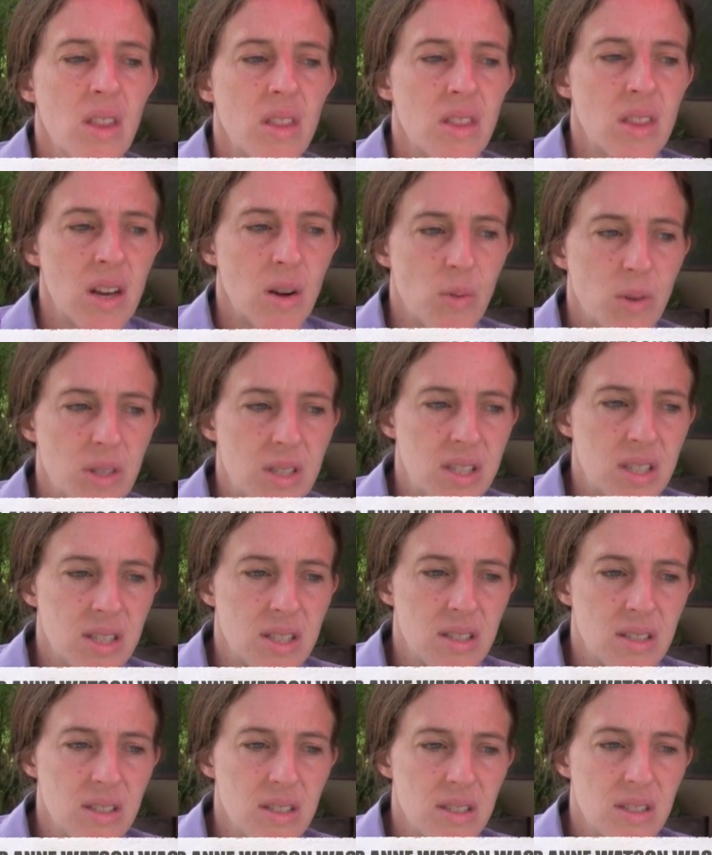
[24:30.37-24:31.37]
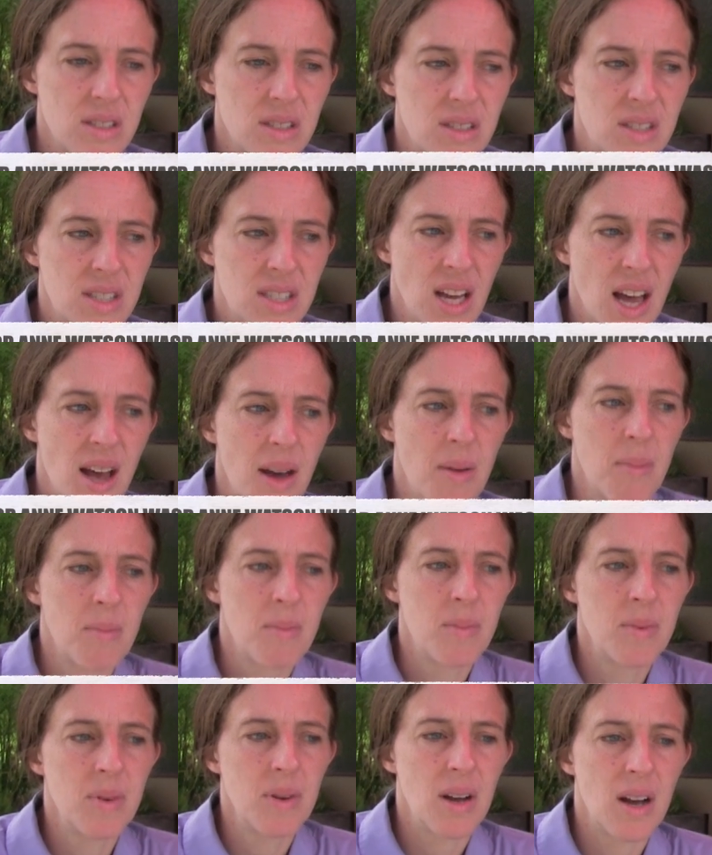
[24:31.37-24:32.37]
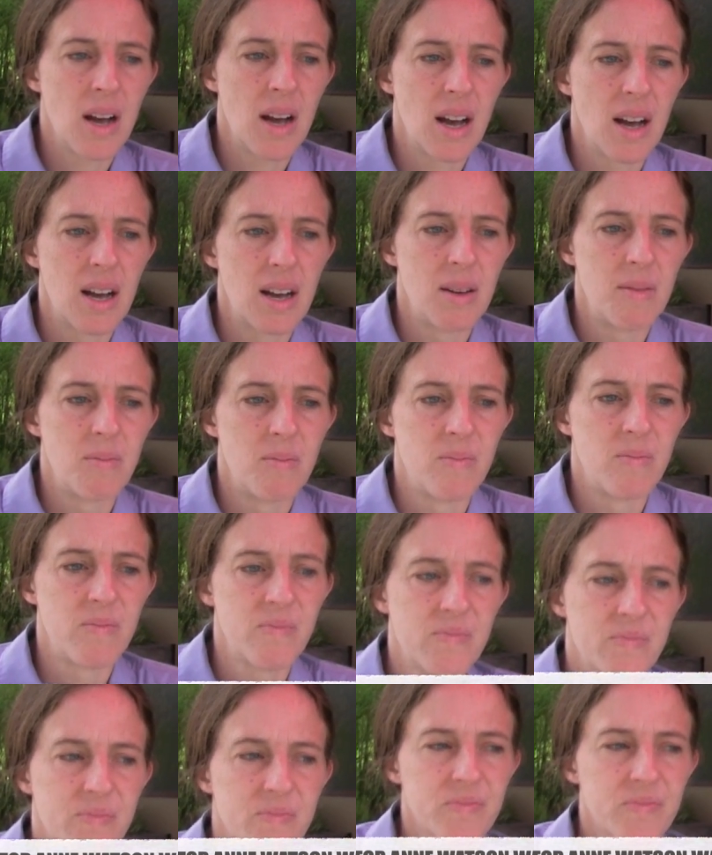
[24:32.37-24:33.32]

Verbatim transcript: there was some um,